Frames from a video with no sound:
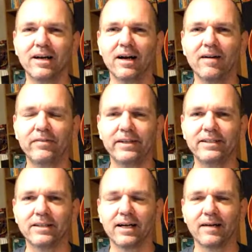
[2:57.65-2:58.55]
of
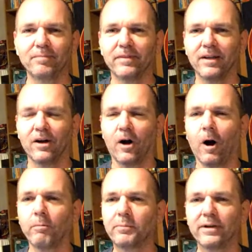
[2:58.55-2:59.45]
these
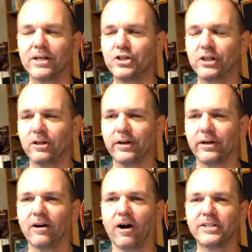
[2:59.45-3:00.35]
armed militia-looking
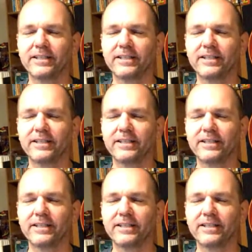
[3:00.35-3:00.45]
guards.